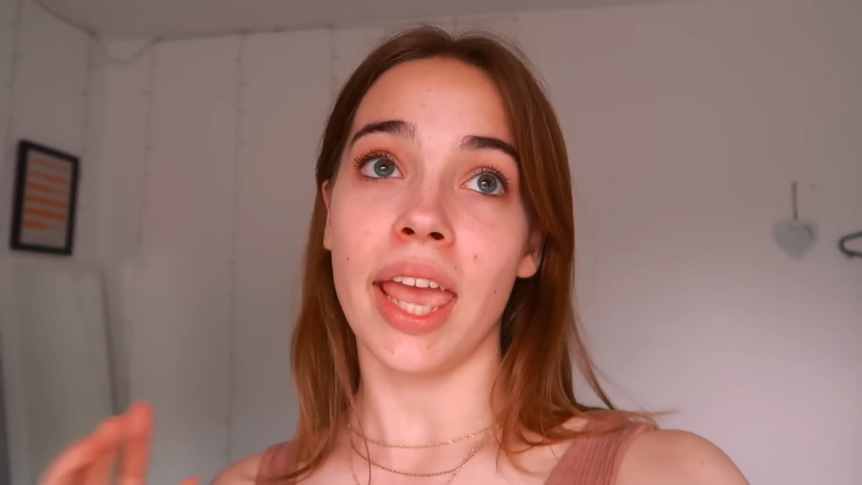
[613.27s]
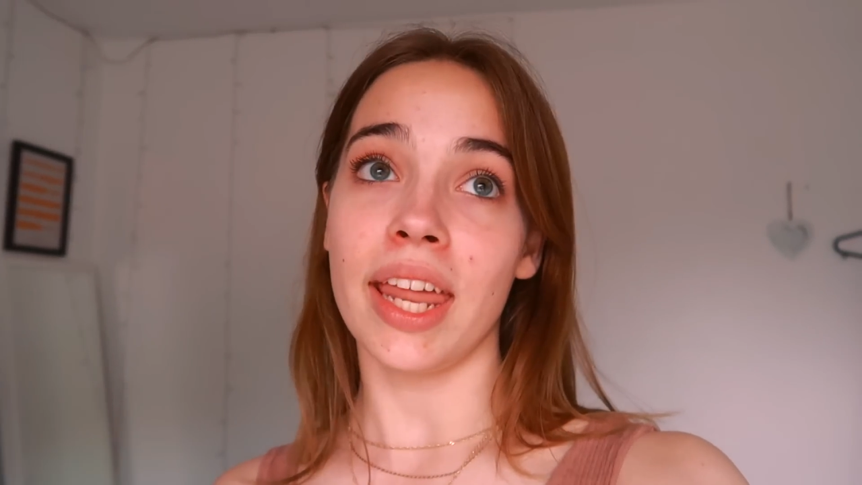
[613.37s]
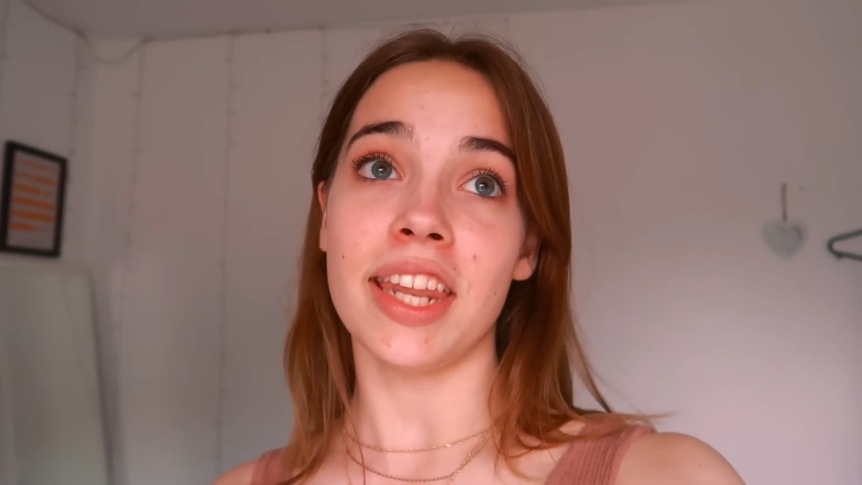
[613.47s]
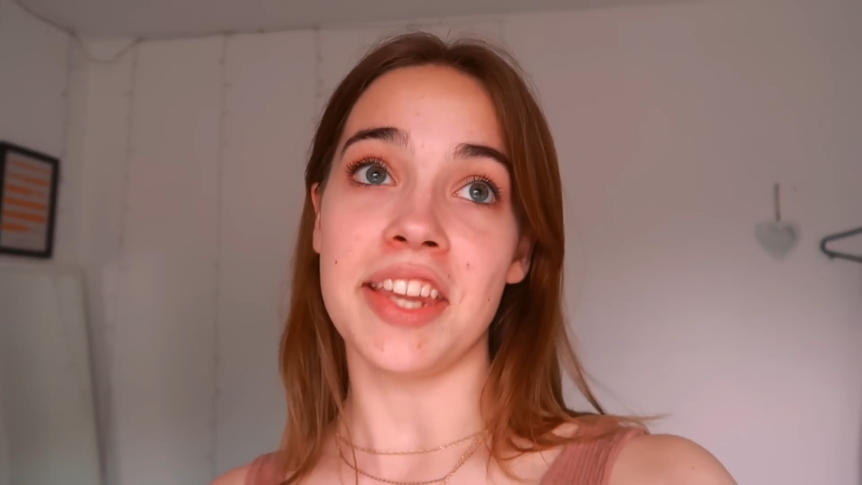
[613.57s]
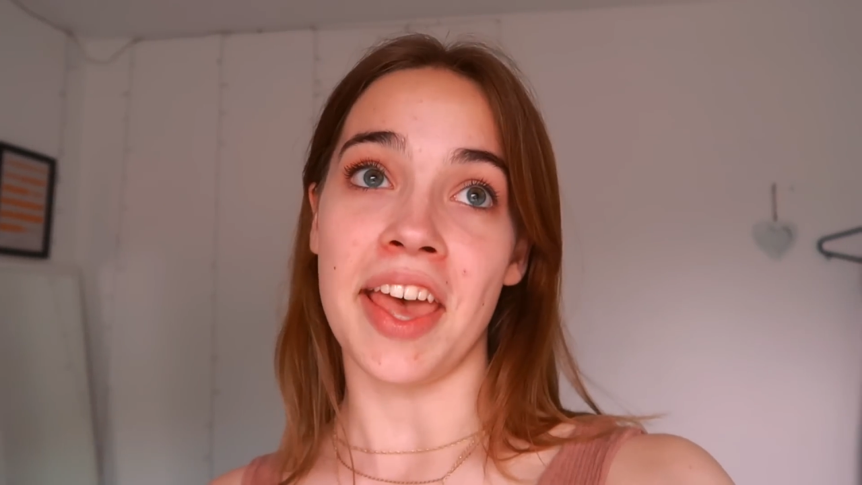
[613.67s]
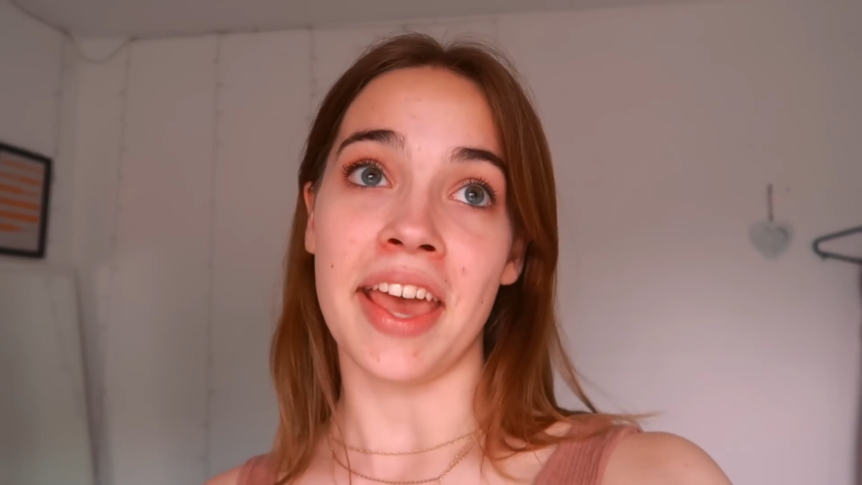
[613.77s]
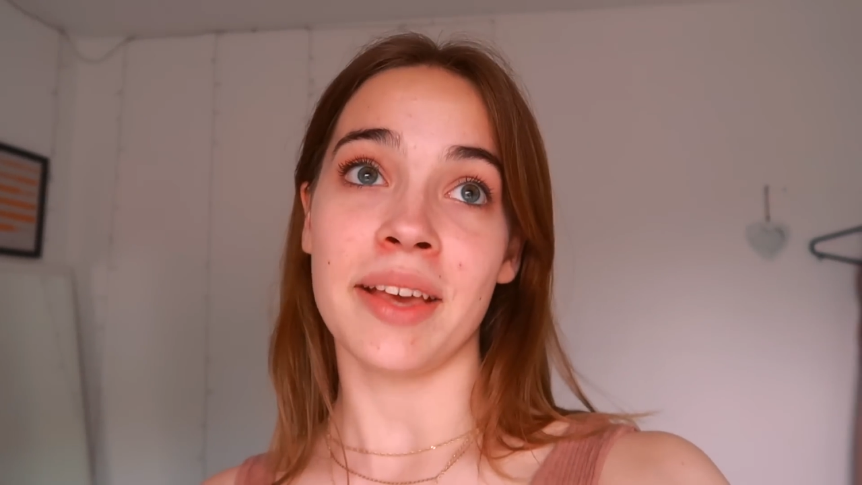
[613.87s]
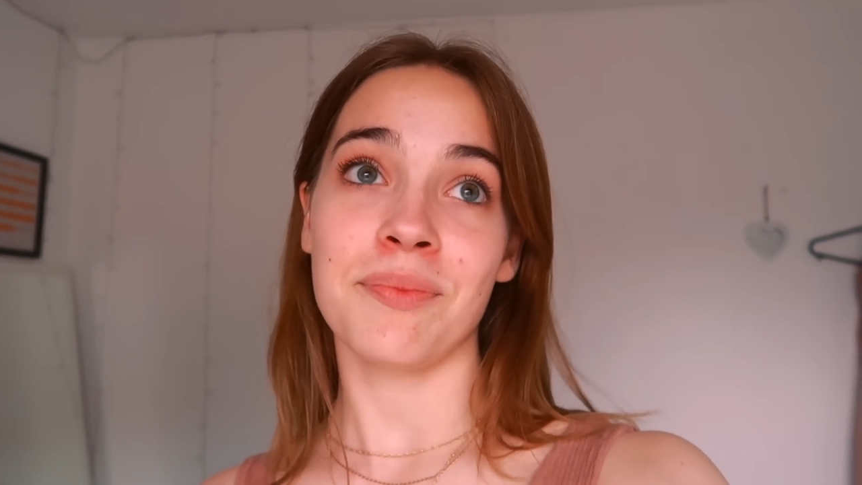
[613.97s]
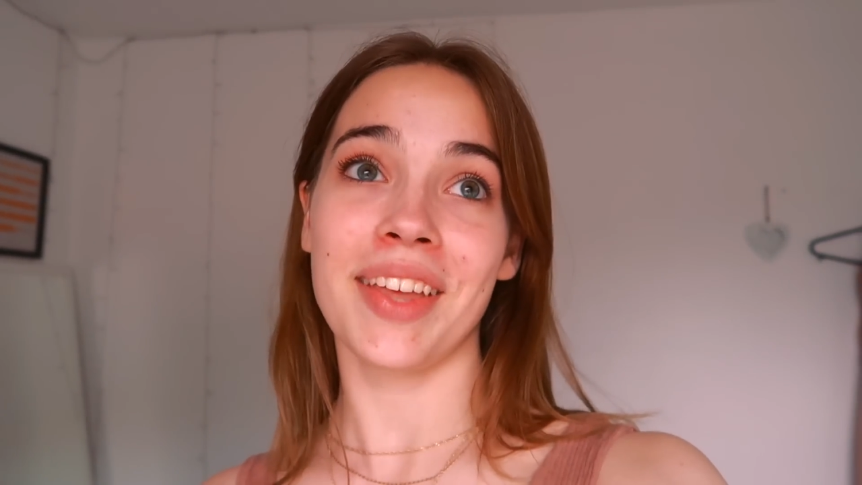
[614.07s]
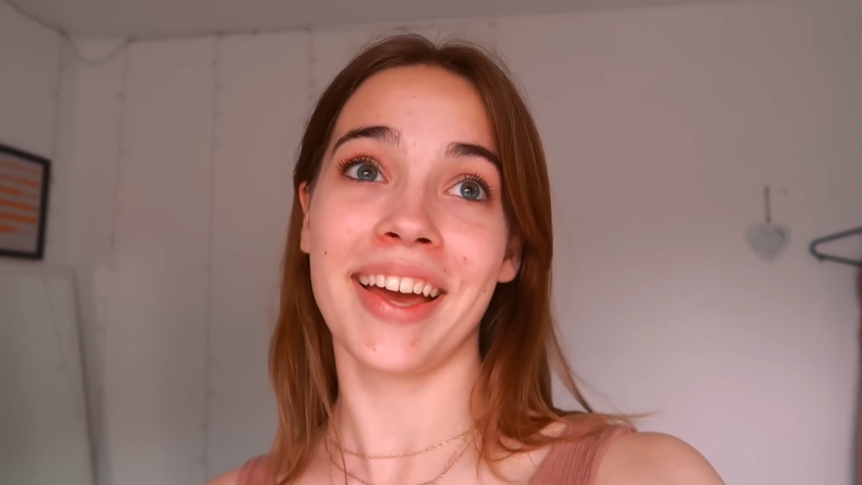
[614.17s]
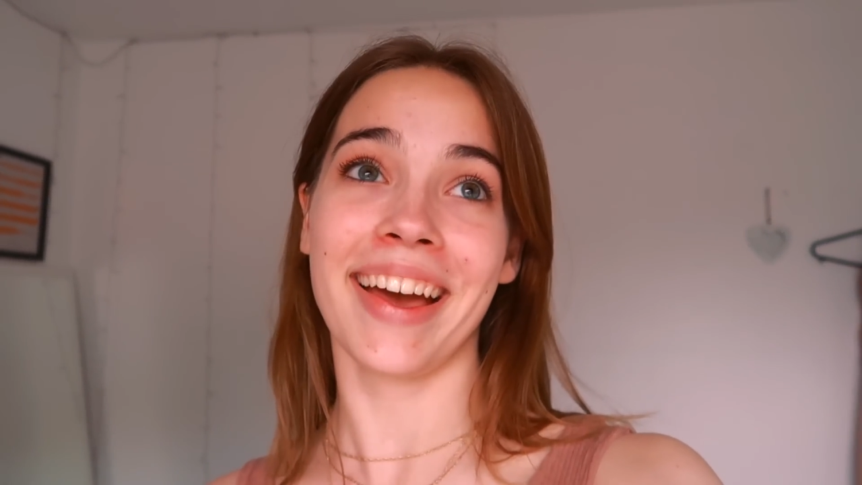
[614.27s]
in a day.